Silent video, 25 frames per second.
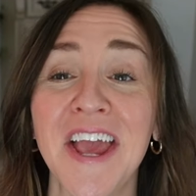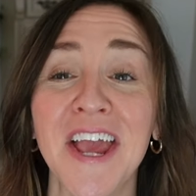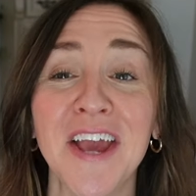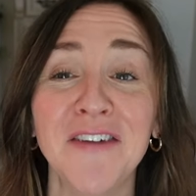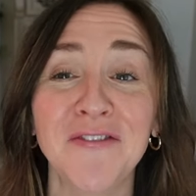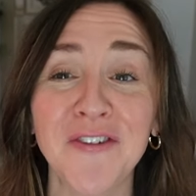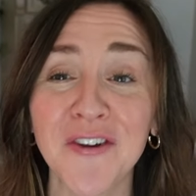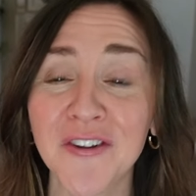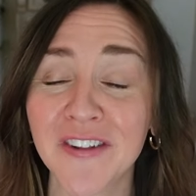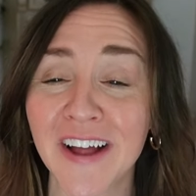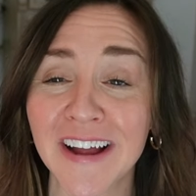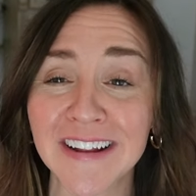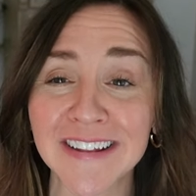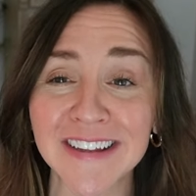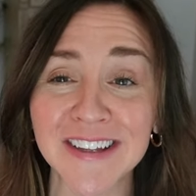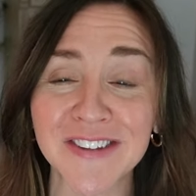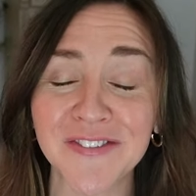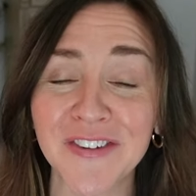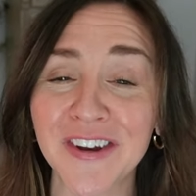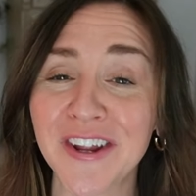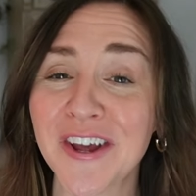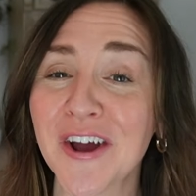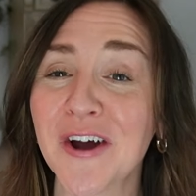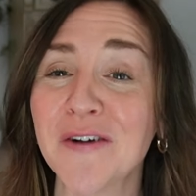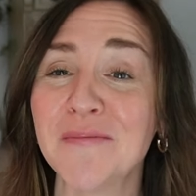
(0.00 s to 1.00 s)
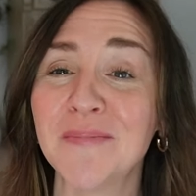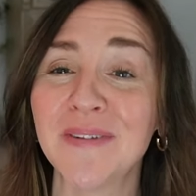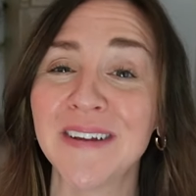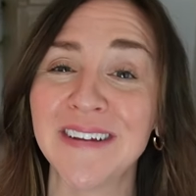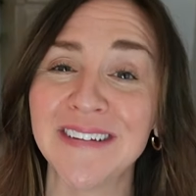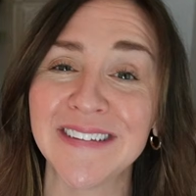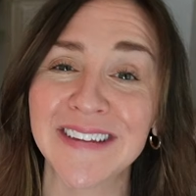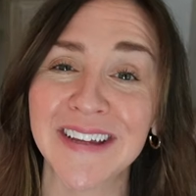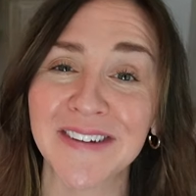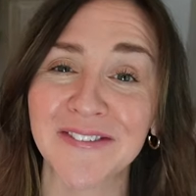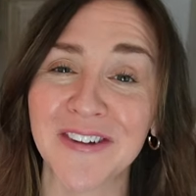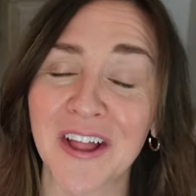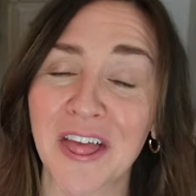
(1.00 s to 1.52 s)
If you like this video,
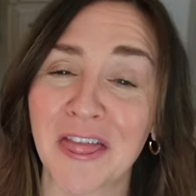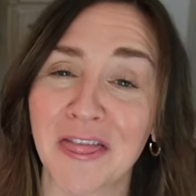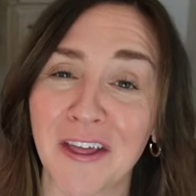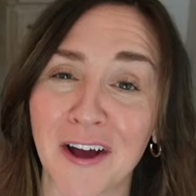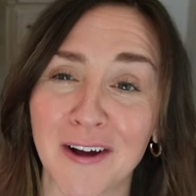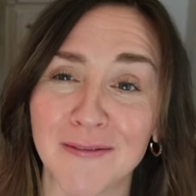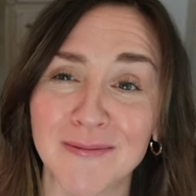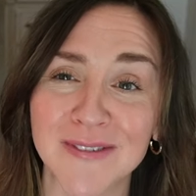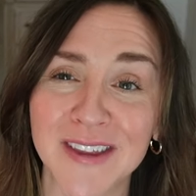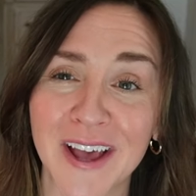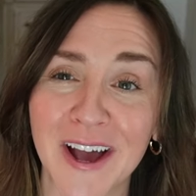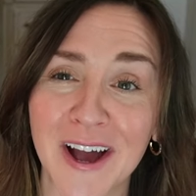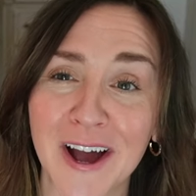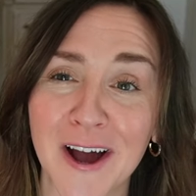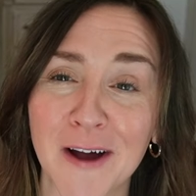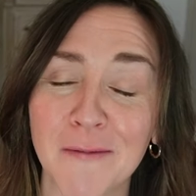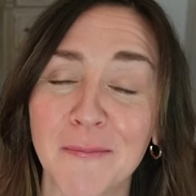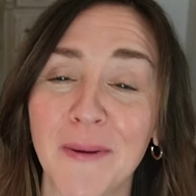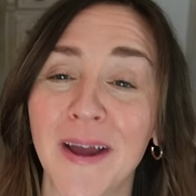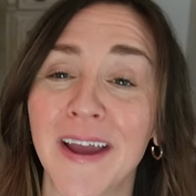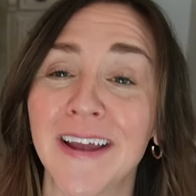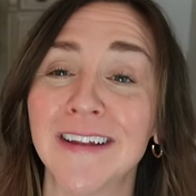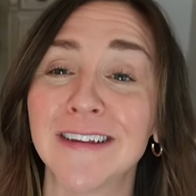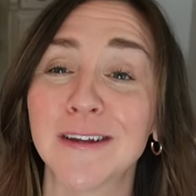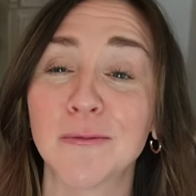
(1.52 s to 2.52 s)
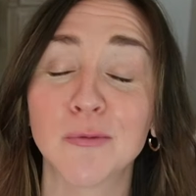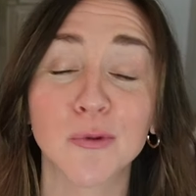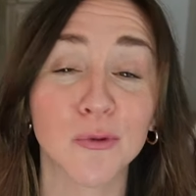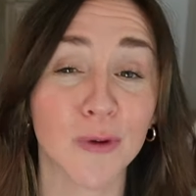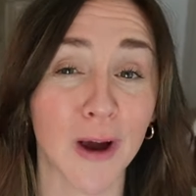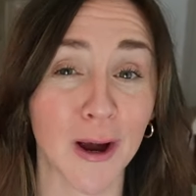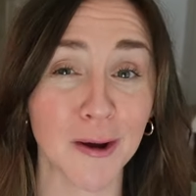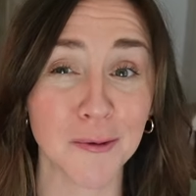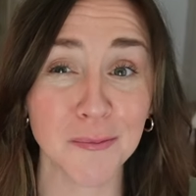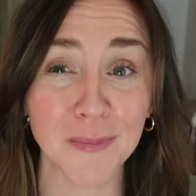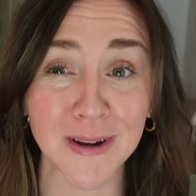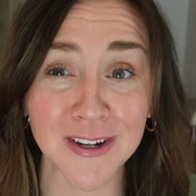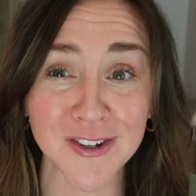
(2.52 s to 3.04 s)
please give it a thumbs up and
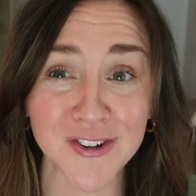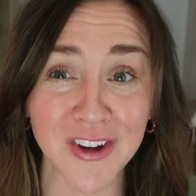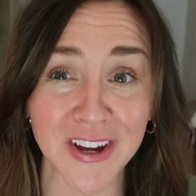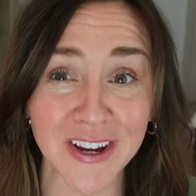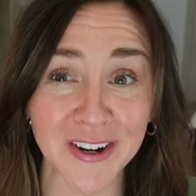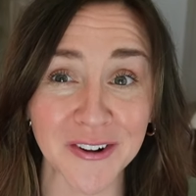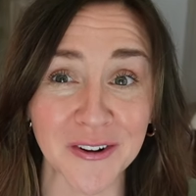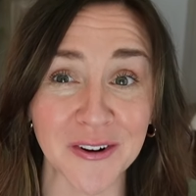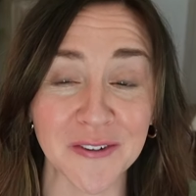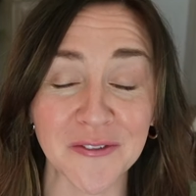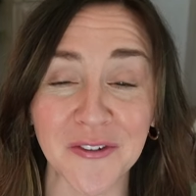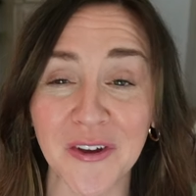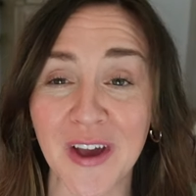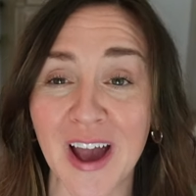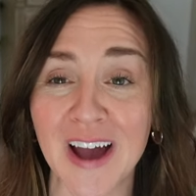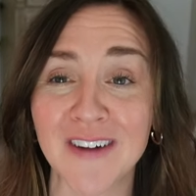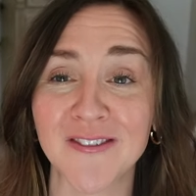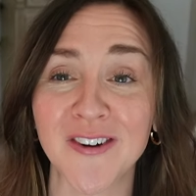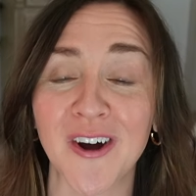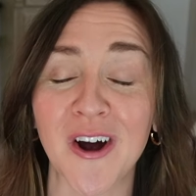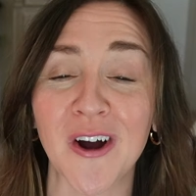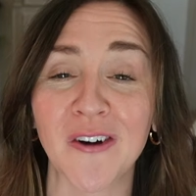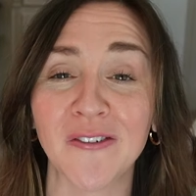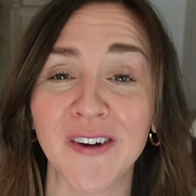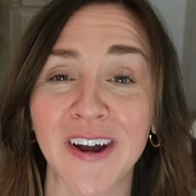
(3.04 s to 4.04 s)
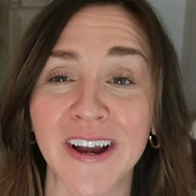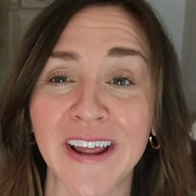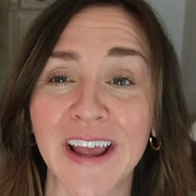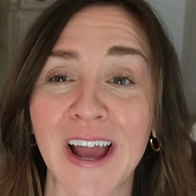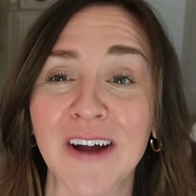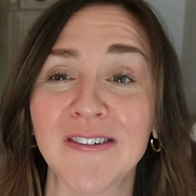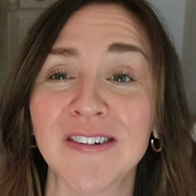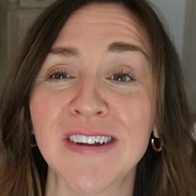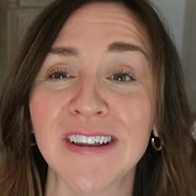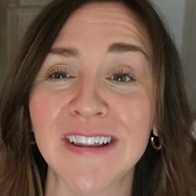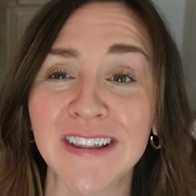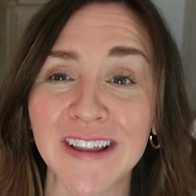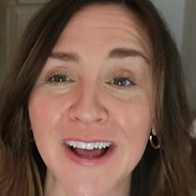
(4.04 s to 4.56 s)
subscribe to my channel if you haven't already. I
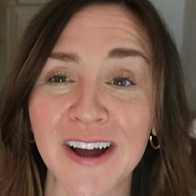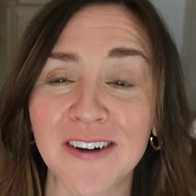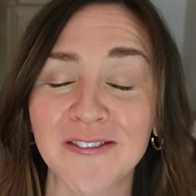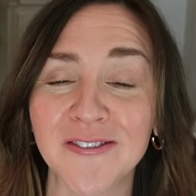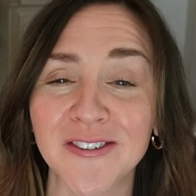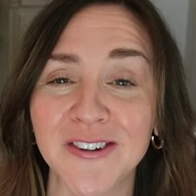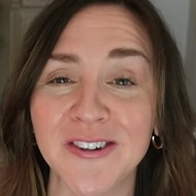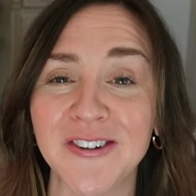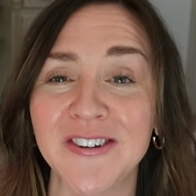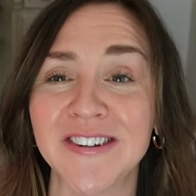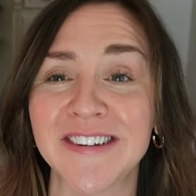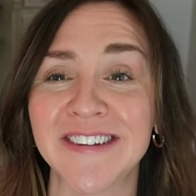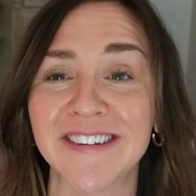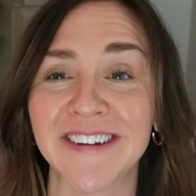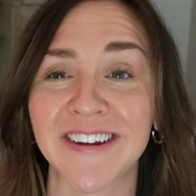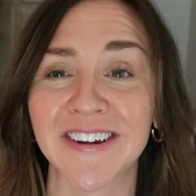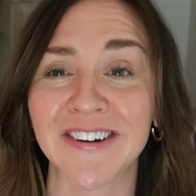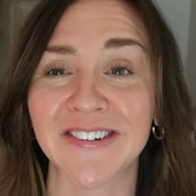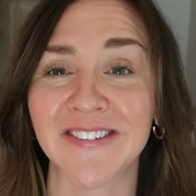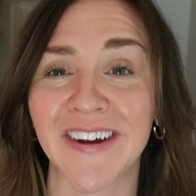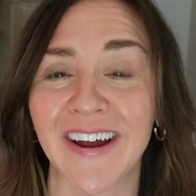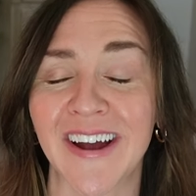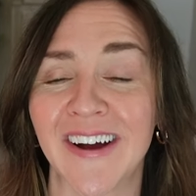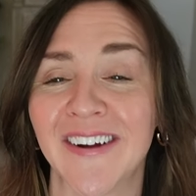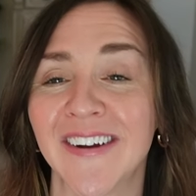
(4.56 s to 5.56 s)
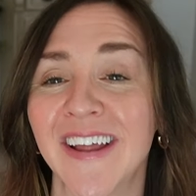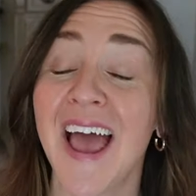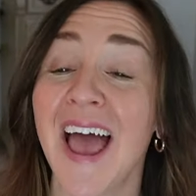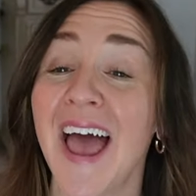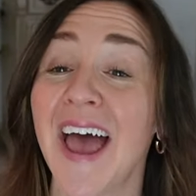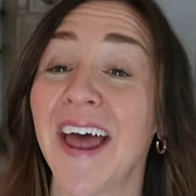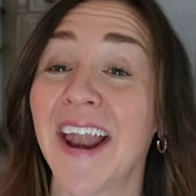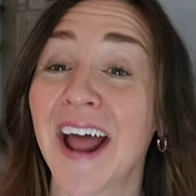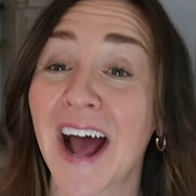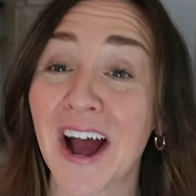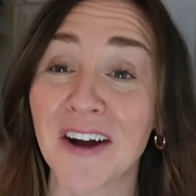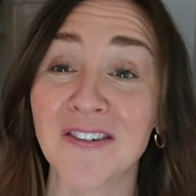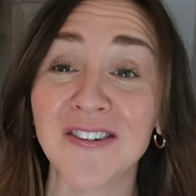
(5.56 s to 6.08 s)
would love for you to stick around
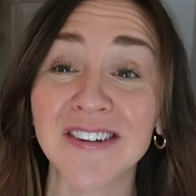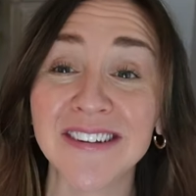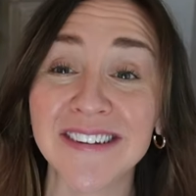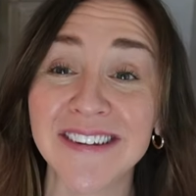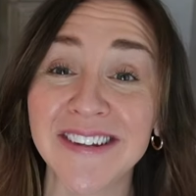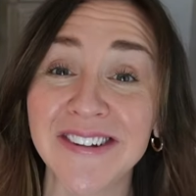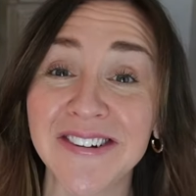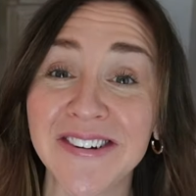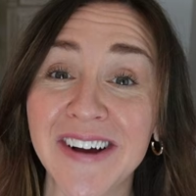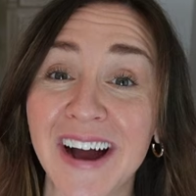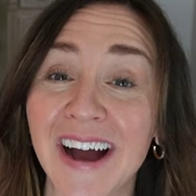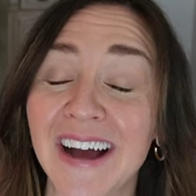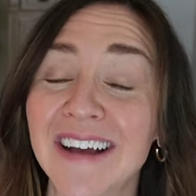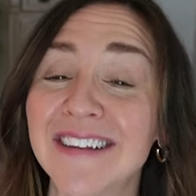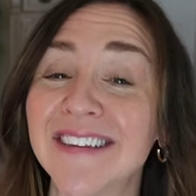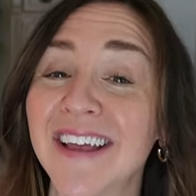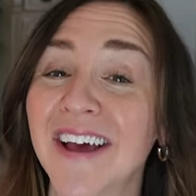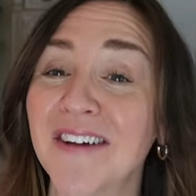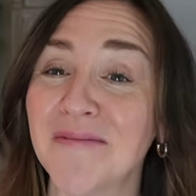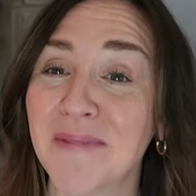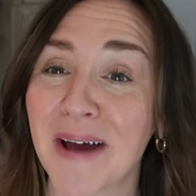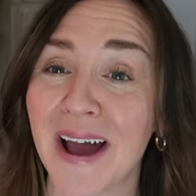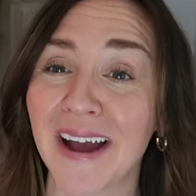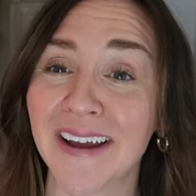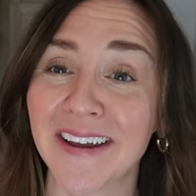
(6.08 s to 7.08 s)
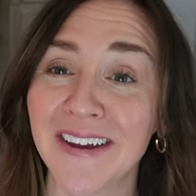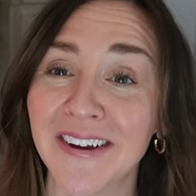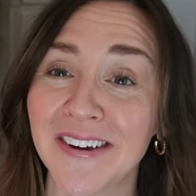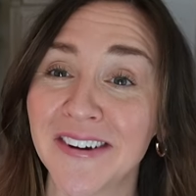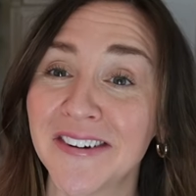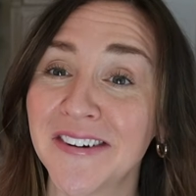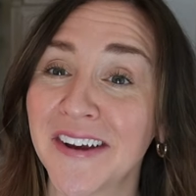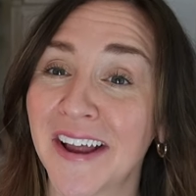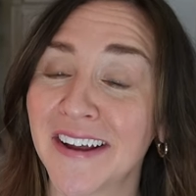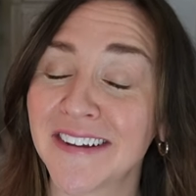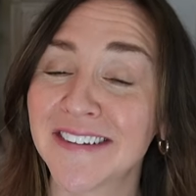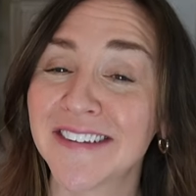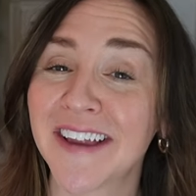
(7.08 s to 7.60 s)
and I will see you guys back here
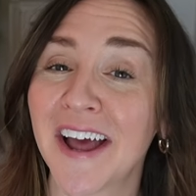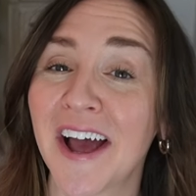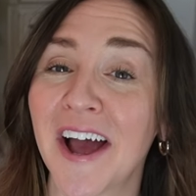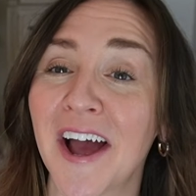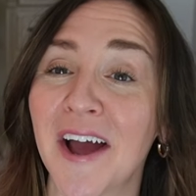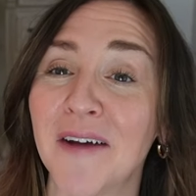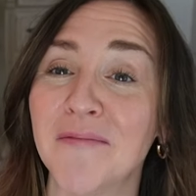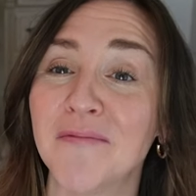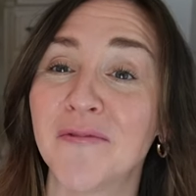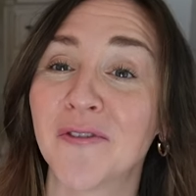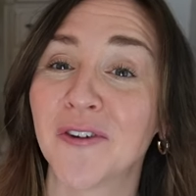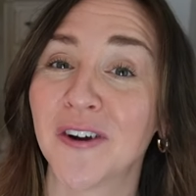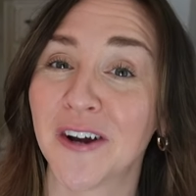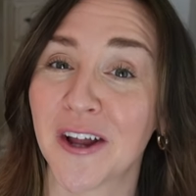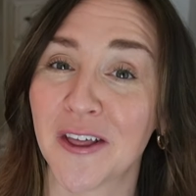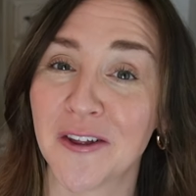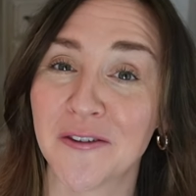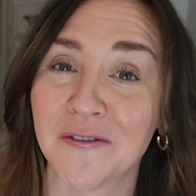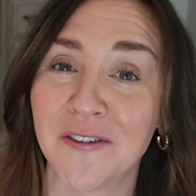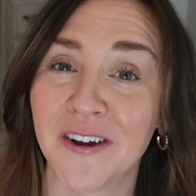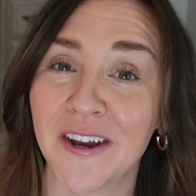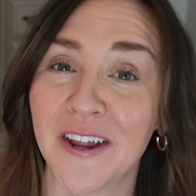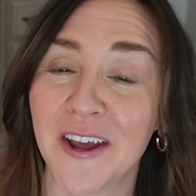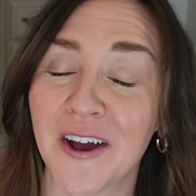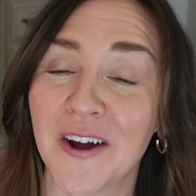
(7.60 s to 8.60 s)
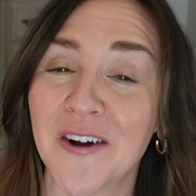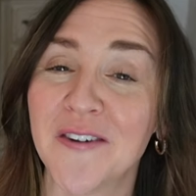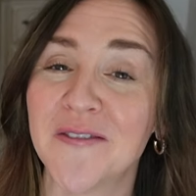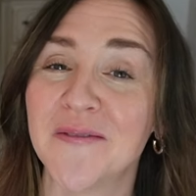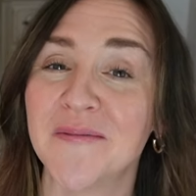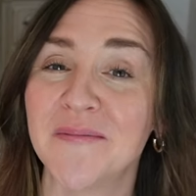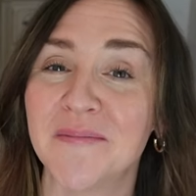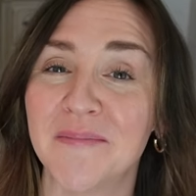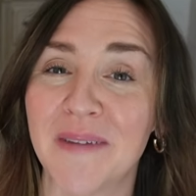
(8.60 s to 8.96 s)
next time for another video.